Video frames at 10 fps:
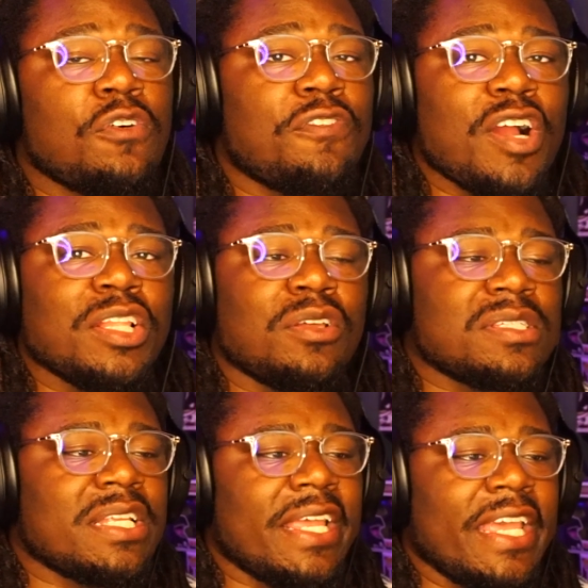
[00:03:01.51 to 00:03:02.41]
far, it
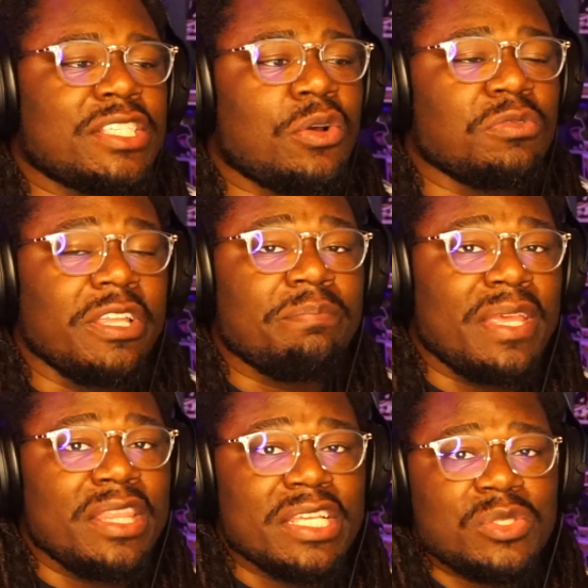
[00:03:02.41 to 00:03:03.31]
looks like it's only
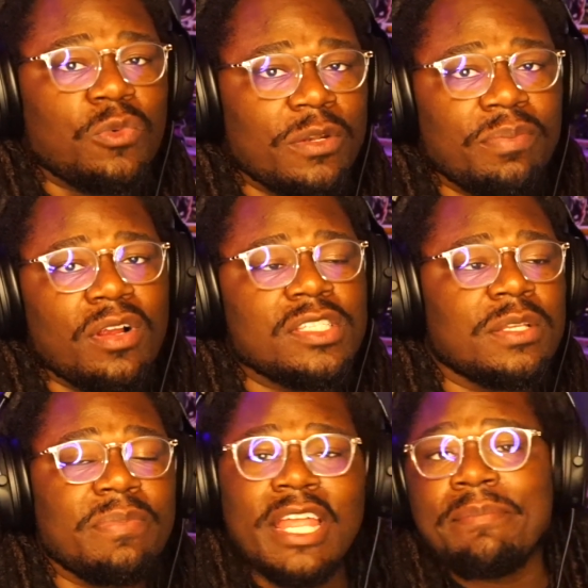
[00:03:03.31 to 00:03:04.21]
been this one
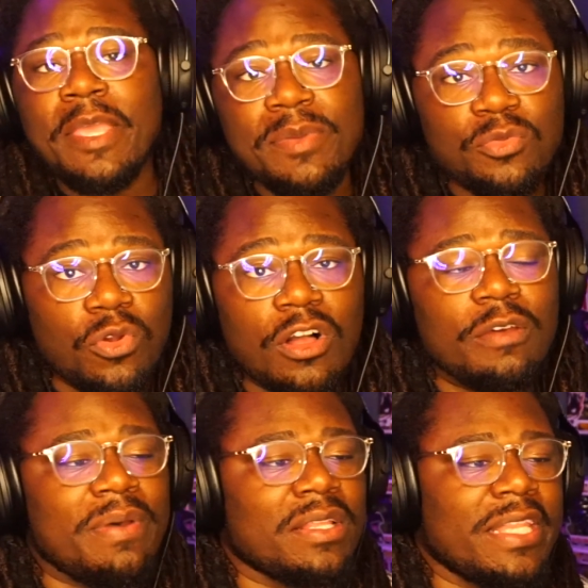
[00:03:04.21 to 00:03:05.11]
person, but I may be wrong
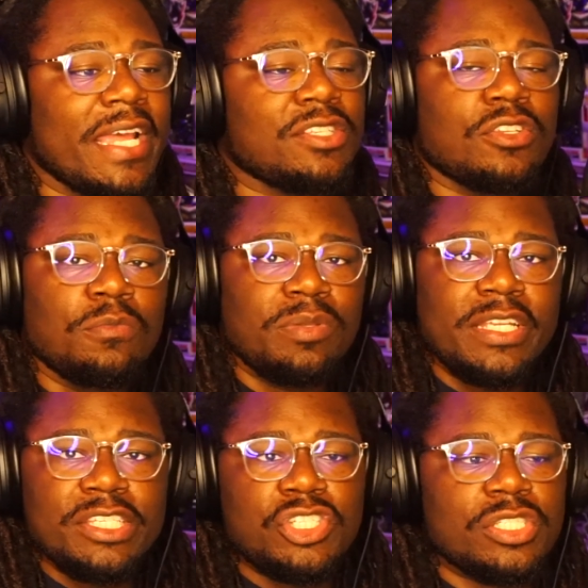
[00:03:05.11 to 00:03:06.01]
about that. So
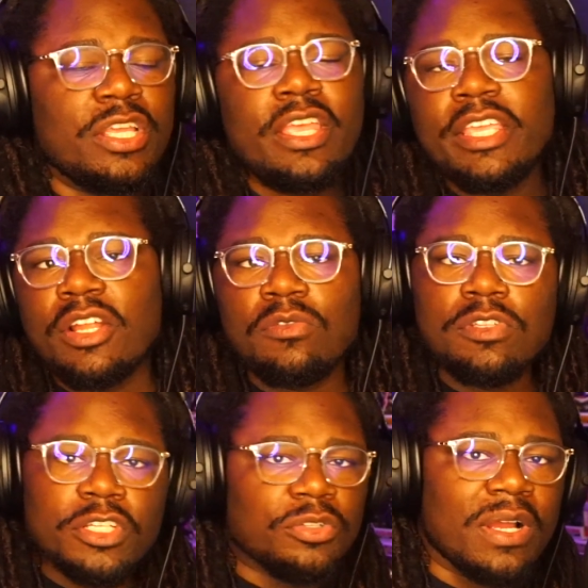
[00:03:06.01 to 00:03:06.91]
please just,
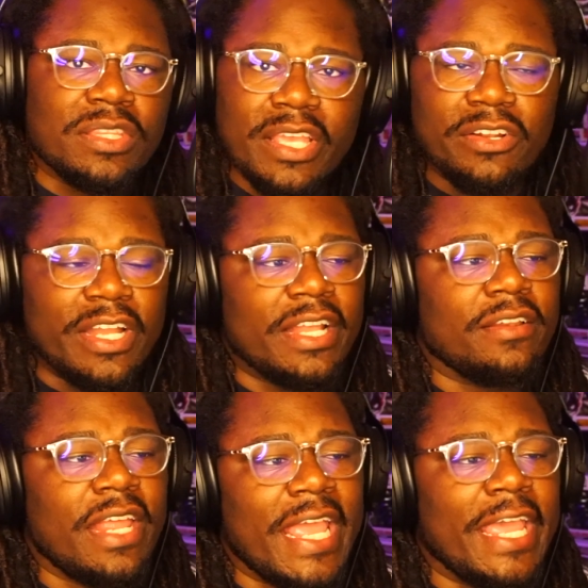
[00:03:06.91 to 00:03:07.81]
look throughout the
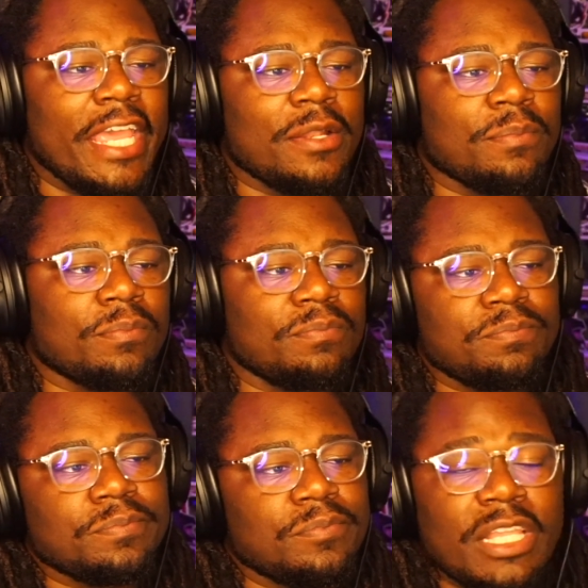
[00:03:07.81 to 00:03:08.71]
internet and
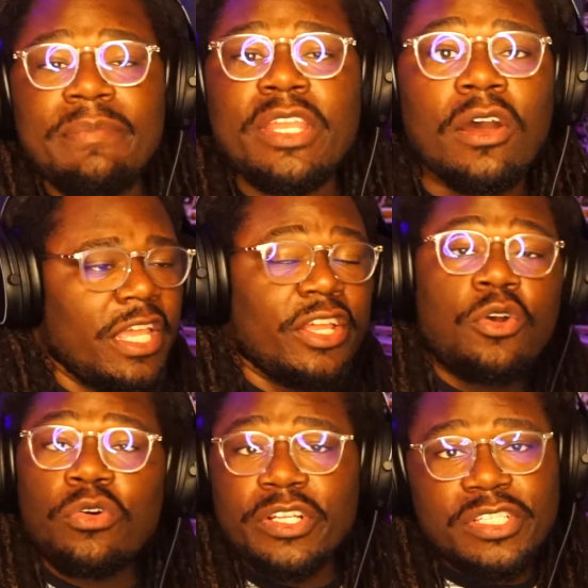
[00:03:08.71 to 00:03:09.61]
let me know. And
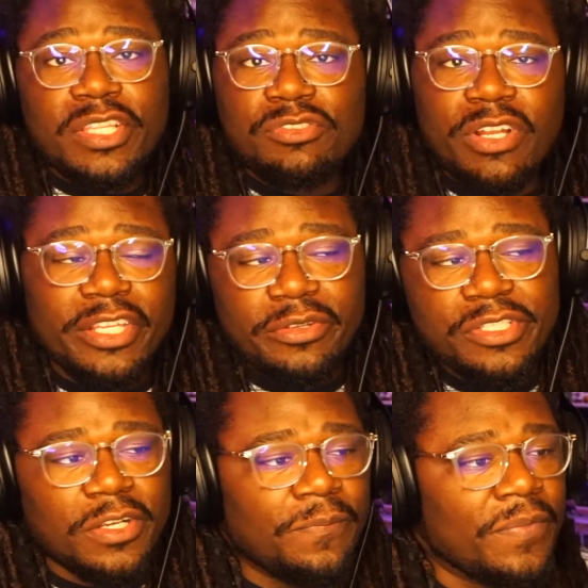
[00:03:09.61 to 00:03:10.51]
according to this Reddit
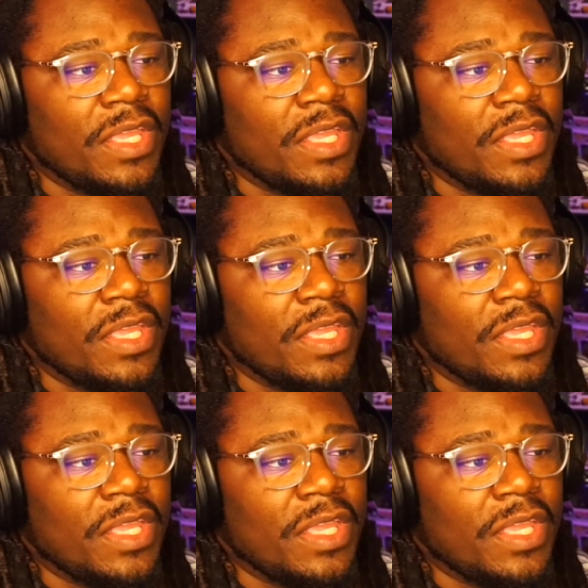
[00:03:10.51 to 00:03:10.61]
user,